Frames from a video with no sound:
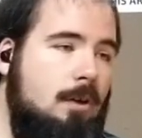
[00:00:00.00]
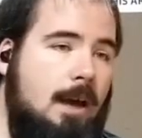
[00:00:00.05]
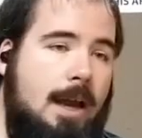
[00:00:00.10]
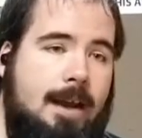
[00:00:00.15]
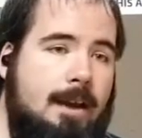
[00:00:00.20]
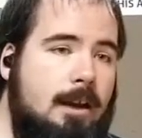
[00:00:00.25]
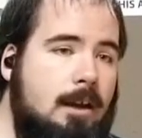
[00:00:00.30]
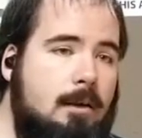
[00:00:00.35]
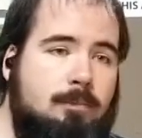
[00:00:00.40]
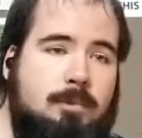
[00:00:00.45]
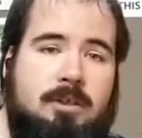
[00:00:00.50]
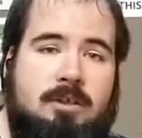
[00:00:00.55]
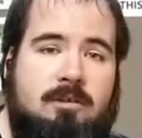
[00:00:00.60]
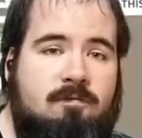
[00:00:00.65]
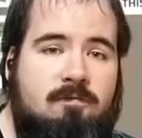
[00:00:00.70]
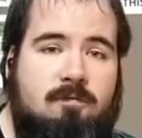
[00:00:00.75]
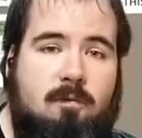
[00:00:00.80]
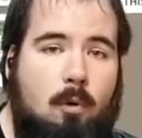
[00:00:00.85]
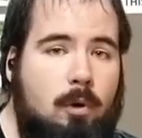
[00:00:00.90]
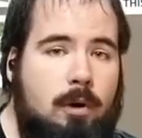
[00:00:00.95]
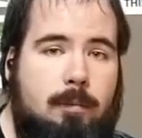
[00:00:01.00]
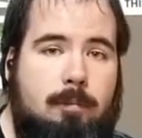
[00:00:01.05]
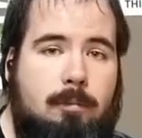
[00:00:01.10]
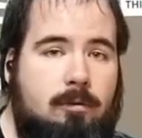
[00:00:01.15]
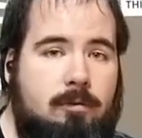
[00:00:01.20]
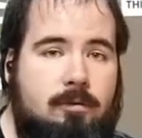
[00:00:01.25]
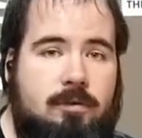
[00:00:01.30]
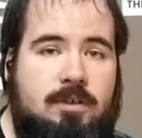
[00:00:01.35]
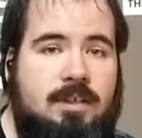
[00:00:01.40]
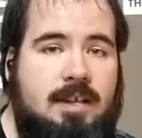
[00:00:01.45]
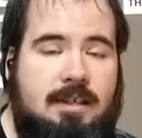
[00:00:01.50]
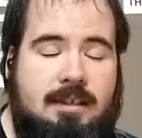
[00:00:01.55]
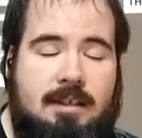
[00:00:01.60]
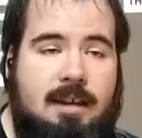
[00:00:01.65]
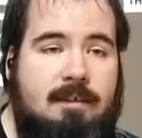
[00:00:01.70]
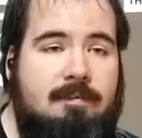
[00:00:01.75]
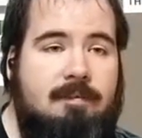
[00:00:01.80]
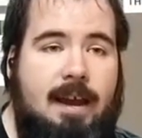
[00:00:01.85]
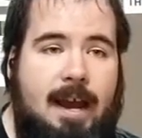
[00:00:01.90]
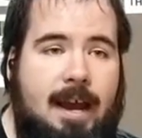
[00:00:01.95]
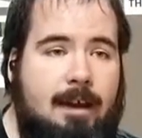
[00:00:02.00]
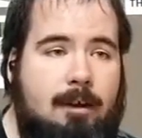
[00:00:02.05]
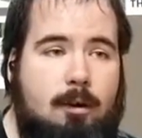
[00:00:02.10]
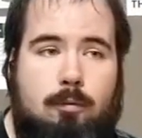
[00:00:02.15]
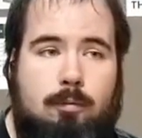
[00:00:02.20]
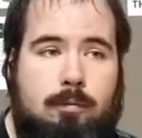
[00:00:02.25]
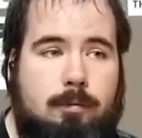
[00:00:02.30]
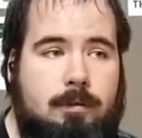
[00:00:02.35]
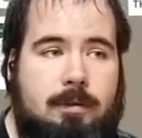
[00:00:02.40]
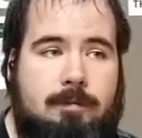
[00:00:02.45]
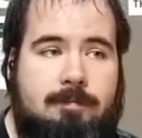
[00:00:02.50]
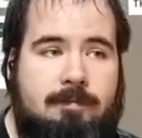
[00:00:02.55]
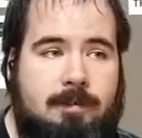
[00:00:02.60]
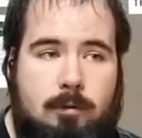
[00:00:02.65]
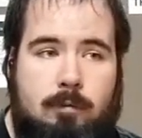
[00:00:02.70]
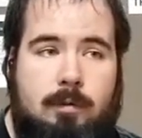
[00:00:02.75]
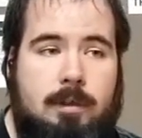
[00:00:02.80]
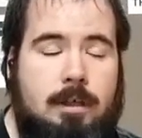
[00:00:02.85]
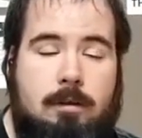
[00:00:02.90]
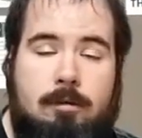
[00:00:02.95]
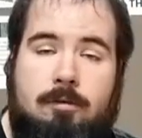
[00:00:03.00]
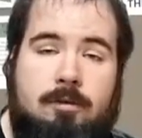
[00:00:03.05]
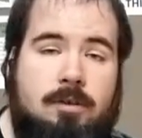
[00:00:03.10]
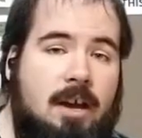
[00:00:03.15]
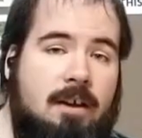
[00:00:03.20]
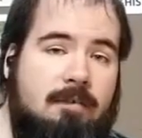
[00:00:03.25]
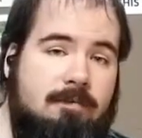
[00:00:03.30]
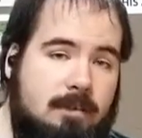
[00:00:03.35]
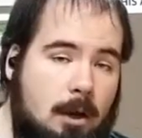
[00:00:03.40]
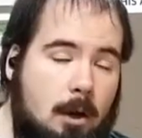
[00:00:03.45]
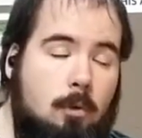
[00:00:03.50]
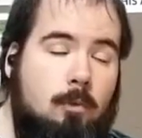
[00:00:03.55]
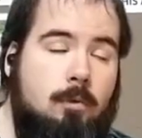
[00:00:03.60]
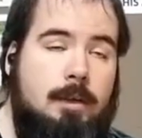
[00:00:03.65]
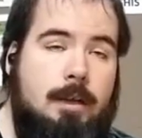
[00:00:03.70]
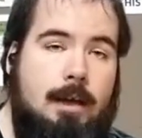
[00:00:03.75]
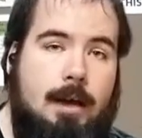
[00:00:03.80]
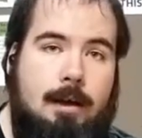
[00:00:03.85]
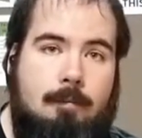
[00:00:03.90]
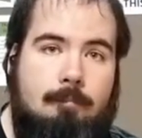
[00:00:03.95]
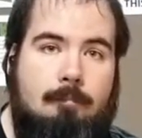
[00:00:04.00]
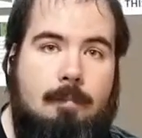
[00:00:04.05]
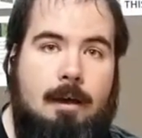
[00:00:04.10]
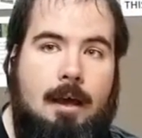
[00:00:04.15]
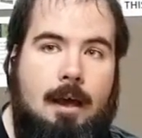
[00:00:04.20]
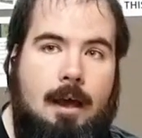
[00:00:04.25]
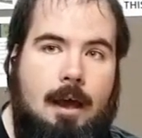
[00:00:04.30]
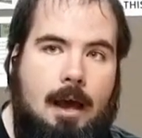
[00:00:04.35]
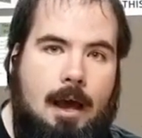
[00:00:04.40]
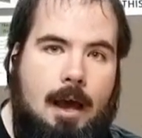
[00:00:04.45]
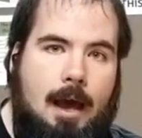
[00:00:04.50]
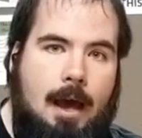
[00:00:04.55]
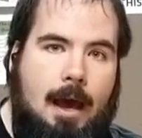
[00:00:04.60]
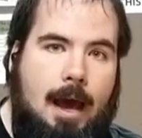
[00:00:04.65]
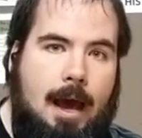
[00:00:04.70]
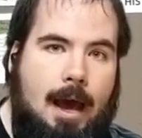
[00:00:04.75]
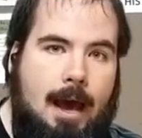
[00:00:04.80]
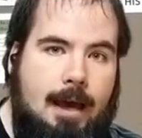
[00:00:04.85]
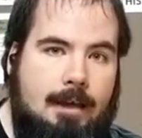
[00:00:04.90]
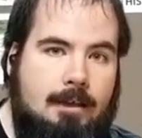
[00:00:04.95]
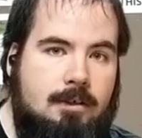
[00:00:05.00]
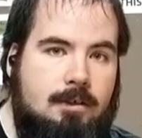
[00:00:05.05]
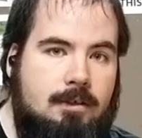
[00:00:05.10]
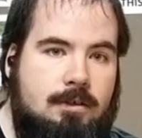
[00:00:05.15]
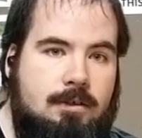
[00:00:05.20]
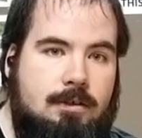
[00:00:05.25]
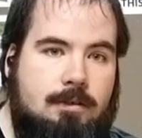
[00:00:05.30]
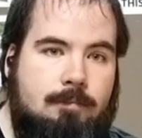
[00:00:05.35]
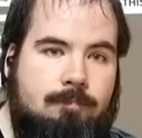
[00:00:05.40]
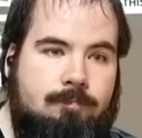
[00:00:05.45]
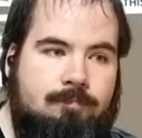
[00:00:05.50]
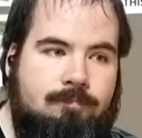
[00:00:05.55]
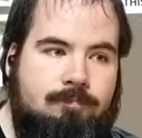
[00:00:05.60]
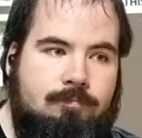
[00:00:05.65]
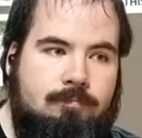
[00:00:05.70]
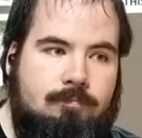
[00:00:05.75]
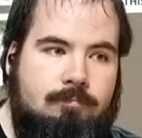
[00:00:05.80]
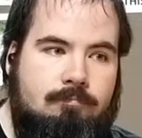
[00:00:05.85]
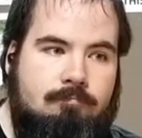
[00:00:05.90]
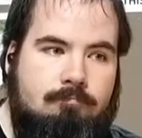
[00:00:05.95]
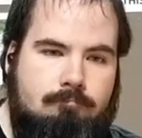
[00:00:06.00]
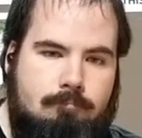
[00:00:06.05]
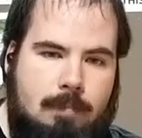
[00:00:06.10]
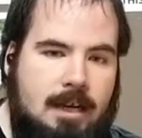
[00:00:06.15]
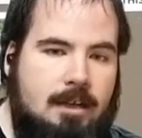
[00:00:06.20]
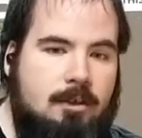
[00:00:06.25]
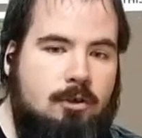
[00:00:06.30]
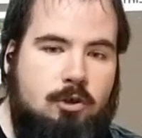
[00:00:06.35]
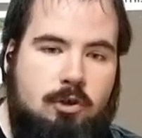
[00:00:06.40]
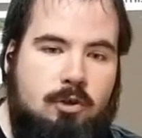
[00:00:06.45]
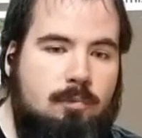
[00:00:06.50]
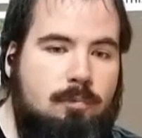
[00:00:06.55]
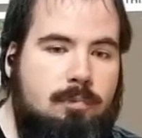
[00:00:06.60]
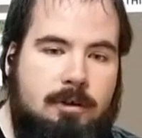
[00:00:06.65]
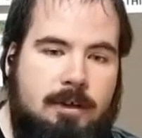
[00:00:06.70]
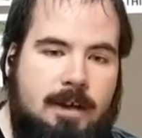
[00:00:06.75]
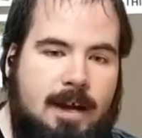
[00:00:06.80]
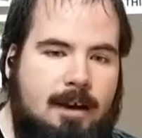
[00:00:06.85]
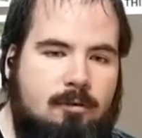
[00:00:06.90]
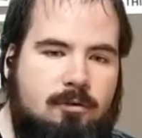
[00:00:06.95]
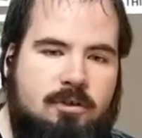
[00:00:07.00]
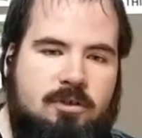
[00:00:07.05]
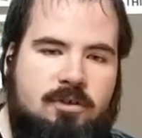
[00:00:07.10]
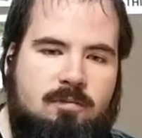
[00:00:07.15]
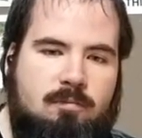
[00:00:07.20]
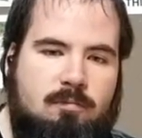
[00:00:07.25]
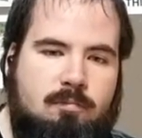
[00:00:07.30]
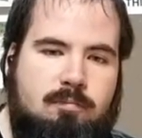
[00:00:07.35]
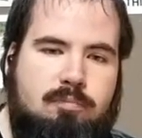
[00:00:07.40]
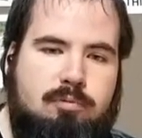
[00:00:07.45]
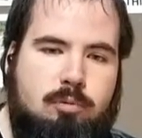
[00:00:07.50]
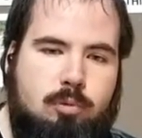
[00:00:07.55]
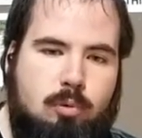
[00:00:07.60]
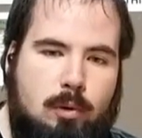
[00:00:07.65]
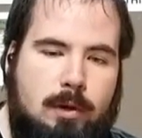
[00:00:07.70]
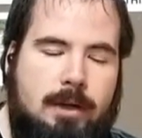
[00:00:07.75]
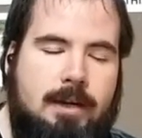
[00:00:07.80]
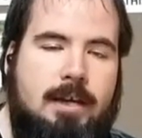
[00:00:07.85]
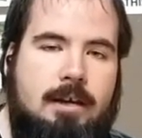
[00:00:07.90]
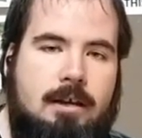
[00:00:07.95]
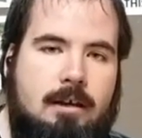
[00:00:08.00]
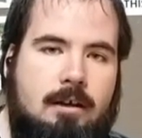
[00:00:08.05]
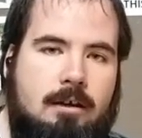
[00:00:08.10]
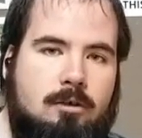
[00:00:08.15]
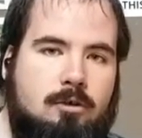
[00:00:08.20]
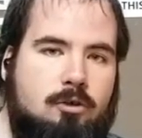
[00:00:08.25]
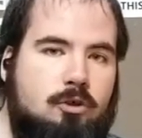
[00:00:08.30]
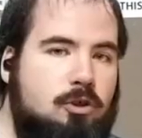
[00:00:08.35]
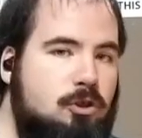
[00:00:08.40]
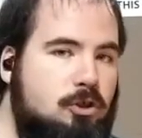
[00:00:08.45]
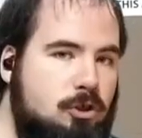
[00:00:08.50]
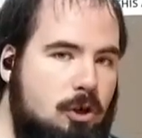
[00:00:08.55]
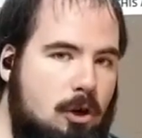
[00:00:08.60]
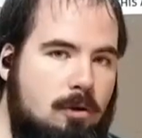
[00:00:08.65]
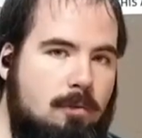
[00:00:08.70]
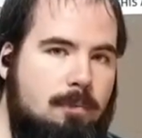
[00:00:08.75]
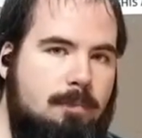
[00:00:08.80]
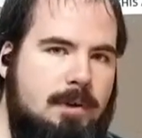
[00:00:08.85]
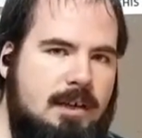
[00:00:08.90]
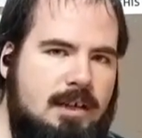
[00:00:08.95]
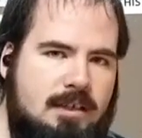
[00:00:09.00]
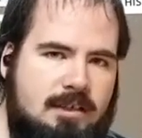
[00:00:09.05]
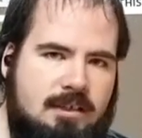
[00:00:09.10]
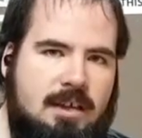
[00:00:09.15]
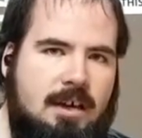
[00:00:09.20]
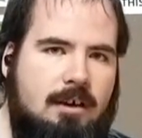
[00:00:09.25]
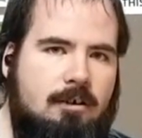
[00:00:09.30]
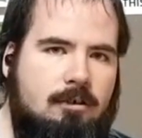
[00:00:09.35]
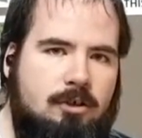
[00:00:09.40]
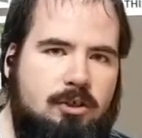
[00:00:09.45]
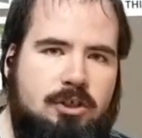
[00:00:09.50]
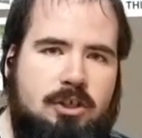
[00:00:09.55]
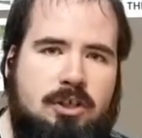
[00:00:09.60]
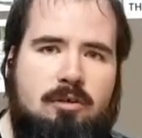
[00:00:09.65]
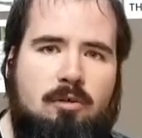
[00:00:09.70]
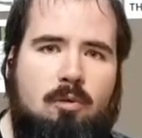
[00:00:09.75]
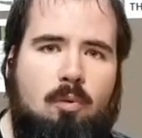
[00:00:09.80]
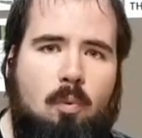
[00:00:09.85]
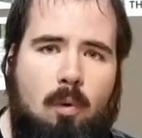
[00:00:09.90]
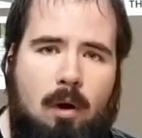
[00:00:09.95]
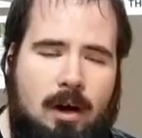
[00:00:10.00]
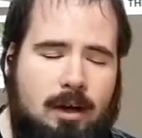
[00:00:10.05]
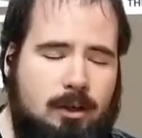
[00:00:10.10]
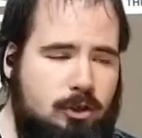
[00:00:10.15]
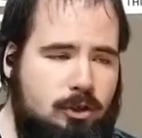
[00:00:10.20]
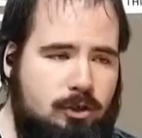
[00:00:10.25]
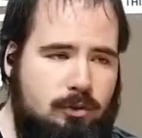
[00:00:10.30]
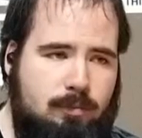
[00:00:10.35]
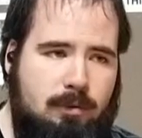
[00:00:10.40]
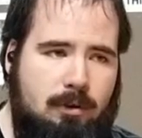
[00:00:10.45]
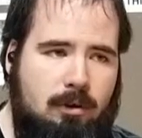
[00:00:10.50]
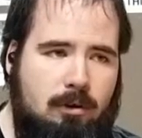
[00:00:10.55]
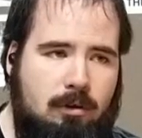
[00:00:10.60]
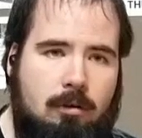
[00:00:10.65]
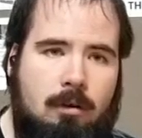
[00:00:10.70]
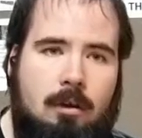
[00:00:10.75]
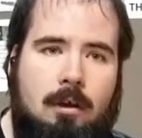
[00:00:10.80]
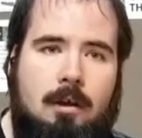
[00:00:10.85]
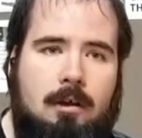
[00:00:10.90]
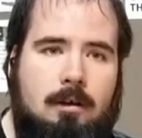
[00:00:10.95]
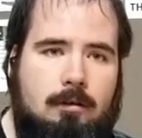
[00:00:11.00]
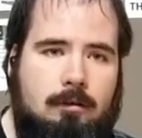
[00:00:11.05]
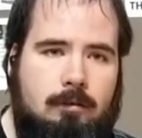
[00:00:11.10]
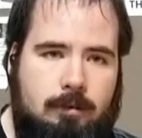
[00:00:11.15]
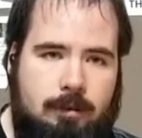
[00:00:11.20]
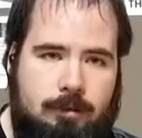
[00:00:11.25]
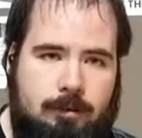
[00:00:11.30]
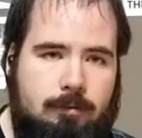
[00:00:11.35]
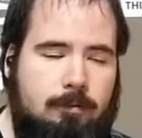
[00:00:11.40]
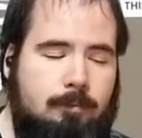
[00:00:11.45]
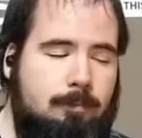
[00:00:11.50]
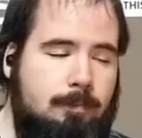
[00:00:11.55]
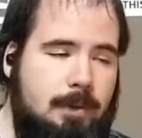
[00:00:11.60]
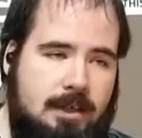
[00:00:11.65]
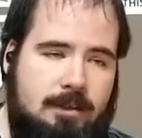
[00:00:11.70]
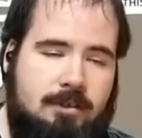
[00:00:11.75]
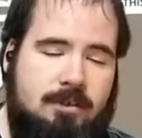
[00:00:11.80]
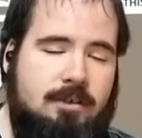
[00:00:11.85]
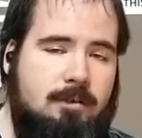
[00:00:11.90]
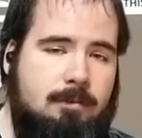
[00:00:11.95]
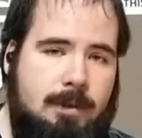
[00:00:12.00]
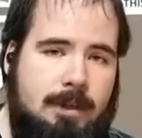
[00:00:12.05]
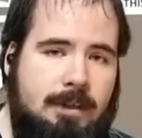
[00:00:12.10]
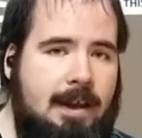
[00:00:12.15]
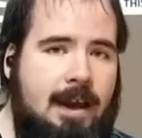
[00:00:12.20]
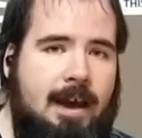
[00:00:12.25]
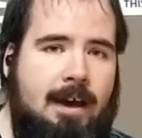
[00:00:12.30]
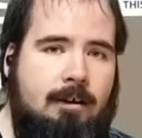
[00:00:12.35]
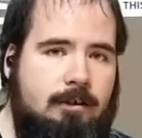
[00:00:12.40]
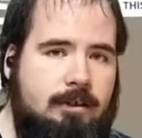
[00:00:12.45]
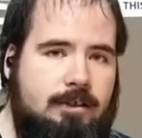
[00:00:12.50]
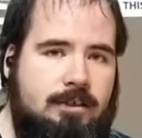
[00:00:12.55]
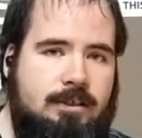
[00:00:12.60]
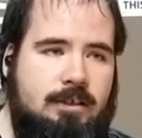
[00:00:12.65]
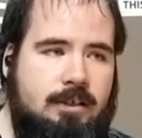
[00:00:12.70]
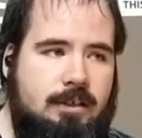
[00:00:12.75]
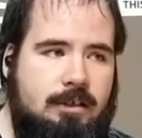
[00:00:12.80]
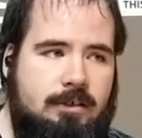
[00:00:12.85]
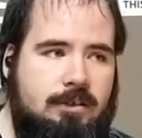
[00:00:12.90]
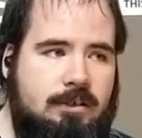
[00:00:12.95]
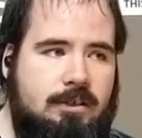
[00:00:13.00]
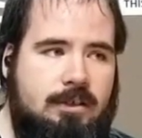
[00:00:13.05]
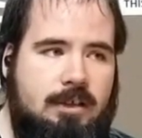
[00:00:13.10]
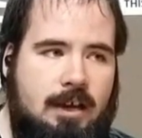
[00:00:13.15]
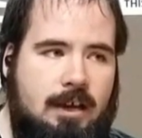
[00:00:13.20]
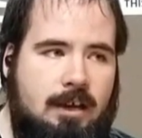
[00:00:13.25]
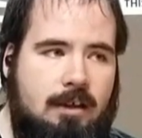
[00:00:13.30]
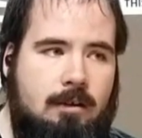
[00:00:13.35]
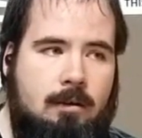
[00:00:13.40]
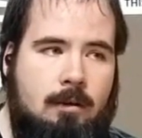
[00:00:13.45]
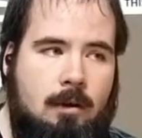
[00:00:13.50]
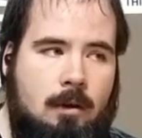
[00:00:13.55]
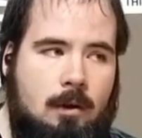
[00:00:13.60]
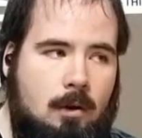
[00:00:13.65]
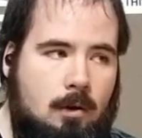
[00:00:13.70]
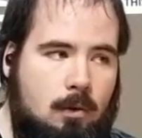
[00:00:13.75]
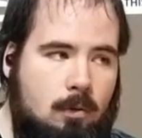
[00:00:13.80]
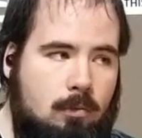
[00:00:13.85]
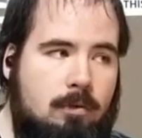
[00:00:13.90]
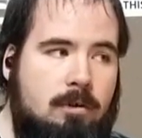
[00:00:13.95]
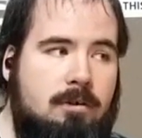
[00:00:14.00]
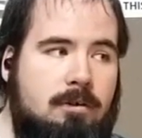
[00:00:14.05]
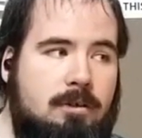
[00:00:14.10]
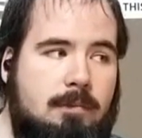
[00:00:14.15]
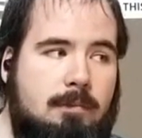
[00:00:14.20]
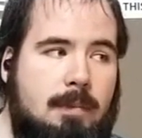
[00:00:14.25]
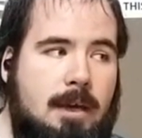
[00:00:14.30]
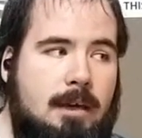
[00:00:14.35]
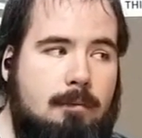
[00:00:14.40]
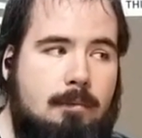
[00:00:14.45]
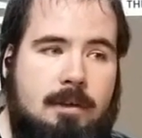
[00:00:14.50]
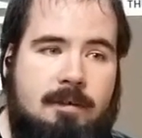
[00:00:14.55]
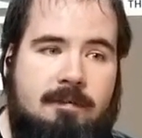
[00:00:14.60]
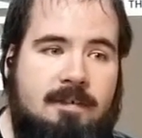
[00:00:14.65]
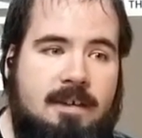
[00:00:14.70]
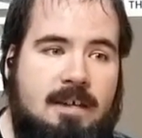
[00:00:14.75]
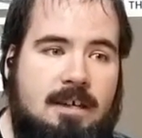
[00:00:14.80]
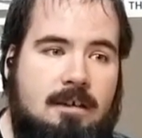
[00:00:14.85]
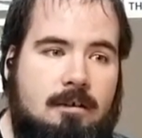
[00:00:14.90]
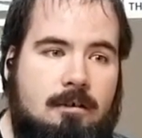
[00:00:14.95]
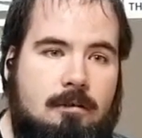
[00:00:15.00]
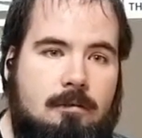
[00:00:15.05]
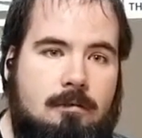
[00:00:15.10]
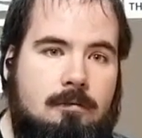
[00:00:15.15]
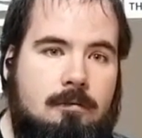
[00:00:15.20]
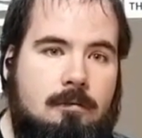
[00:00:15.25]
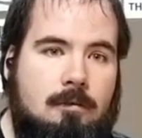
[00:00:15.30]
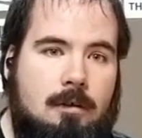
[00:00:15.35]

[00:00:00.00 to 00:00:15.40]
hang-ups and foibles that they've had over the few years I've known them, has managed to put out some pretty sharp, intelligent, watchable little bits of analysis that really make me feel